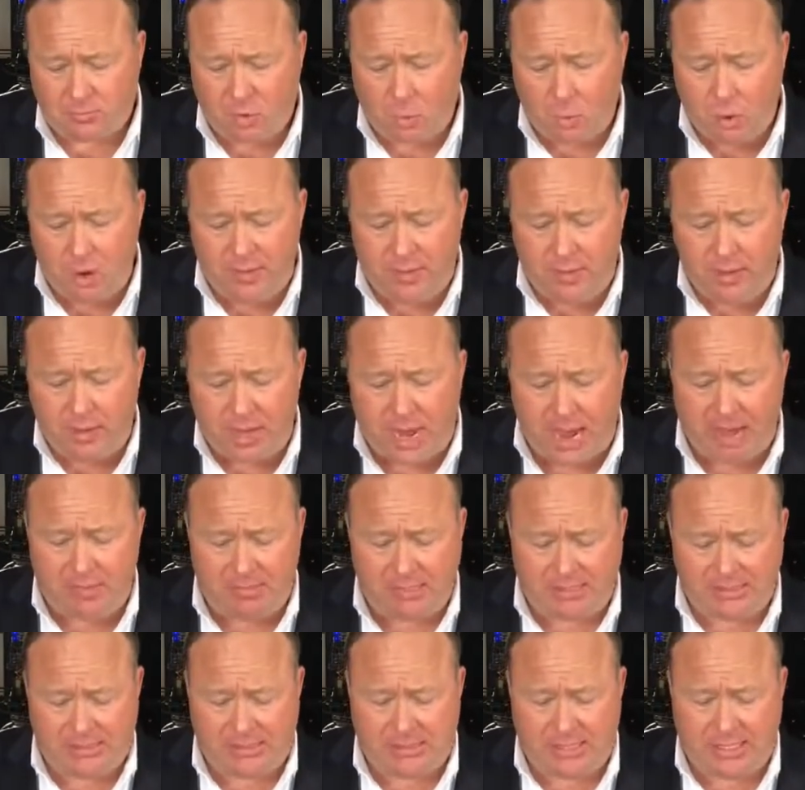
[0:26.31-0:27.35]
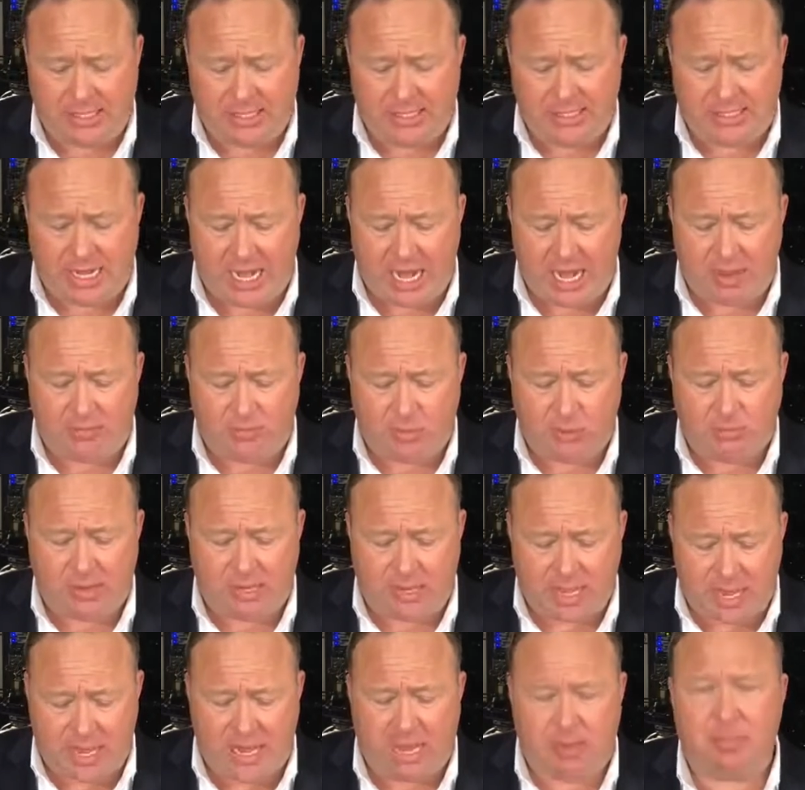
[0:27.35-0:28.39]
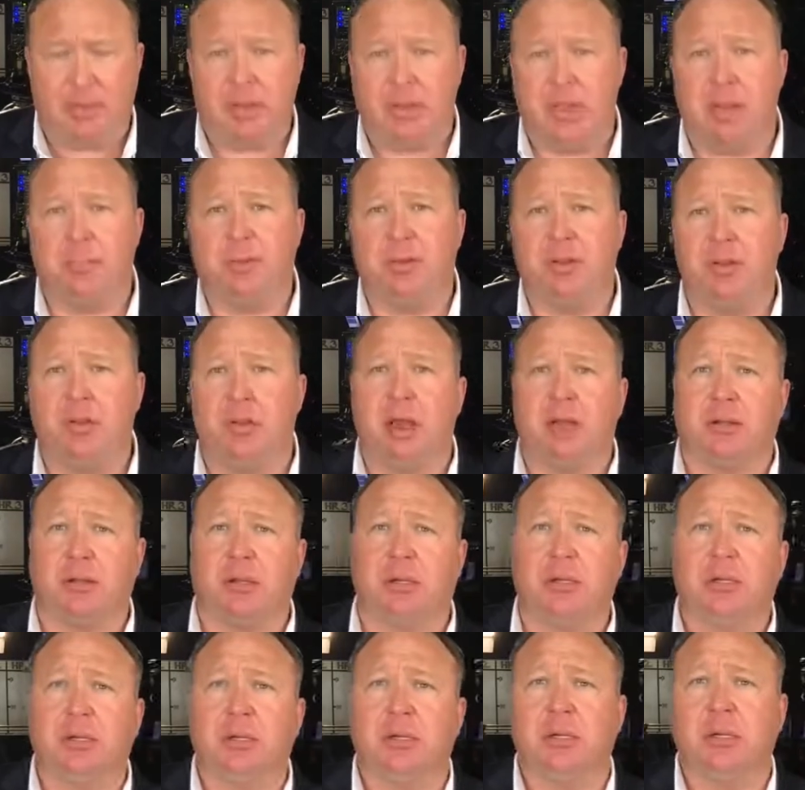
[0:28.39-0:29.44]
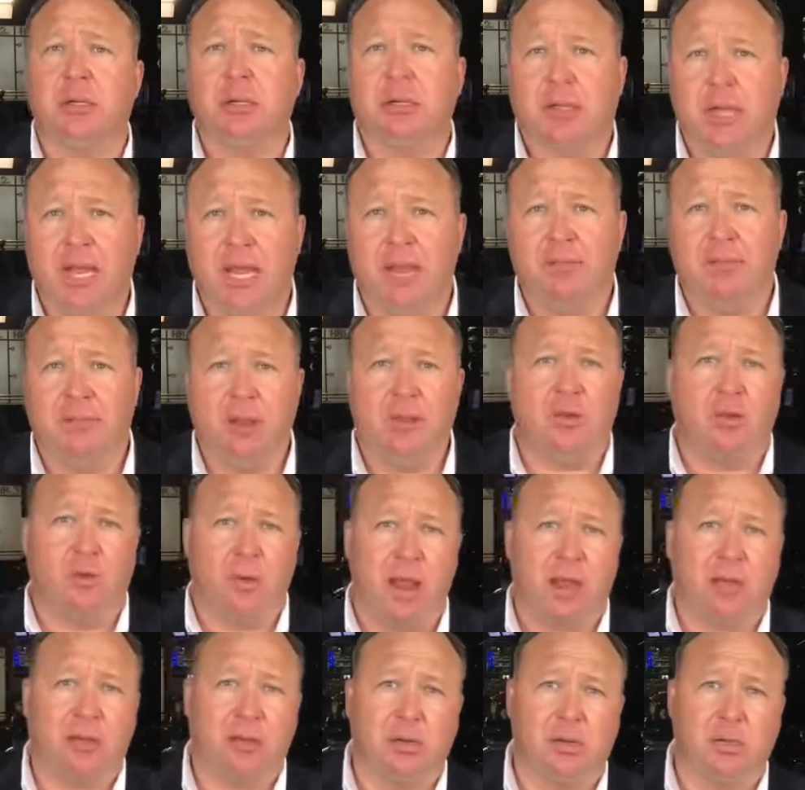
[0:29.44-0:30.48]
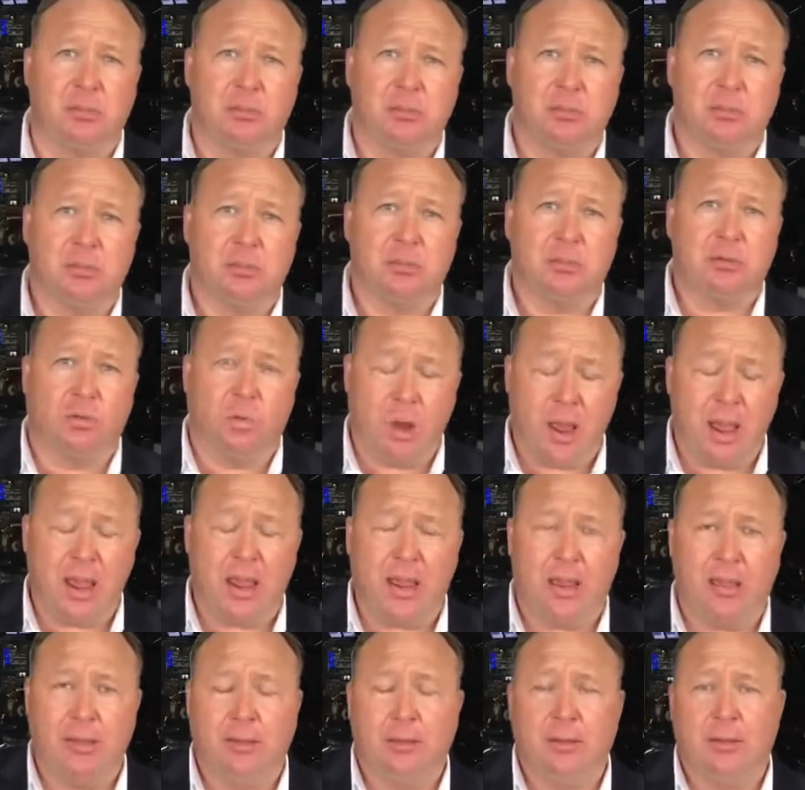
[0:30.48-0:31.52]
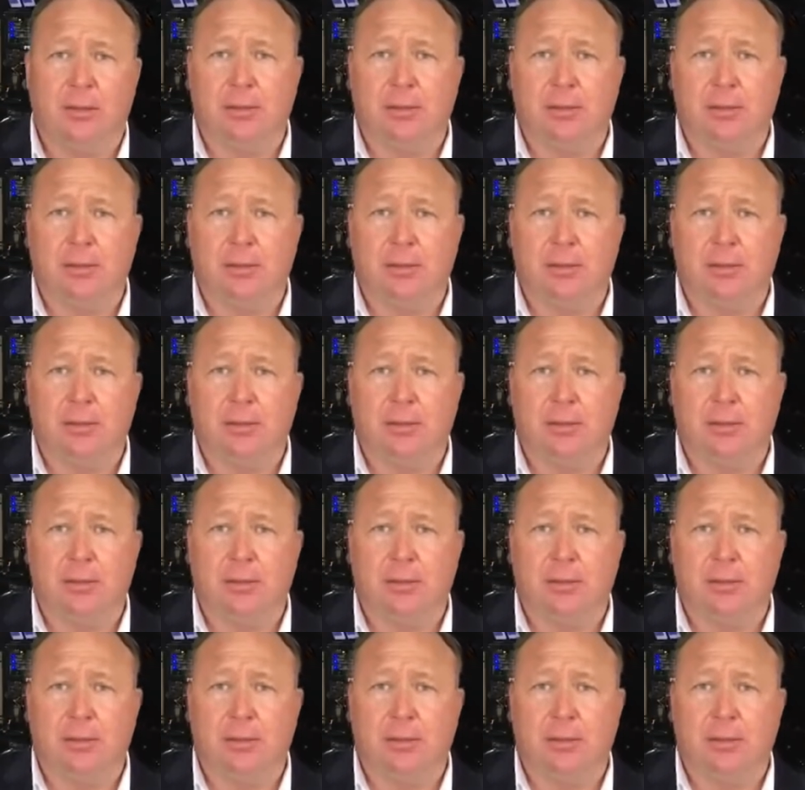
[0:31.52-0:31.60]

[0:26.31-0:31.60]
with indictments against Andrew McCabe, the deputy director, and the director, Ray.